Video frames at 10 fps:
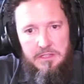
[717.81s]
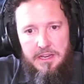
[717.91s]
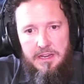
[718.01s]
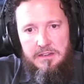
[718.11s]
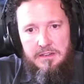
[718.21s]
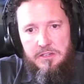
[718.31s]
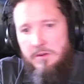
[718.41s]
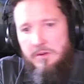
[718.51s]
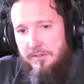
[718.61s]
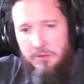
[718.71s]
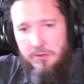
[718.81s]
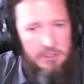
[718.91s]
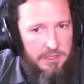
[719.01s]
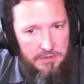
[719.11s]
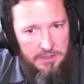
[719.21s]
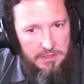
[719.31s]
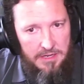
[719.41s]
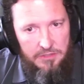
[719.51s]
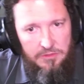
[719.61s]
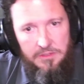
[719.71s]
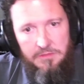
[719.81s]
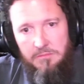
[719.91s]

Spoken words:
and you don't even have to trust me. You can actually